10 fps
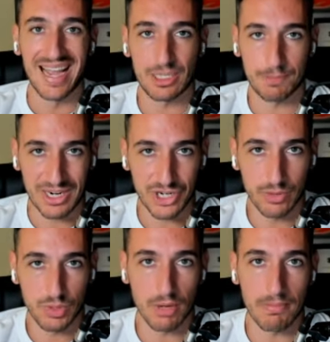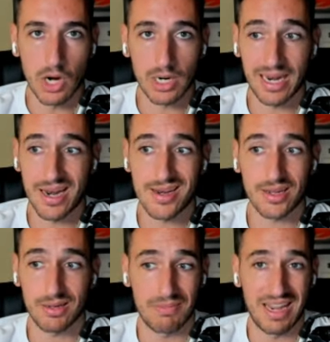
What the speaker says: especially with the market and the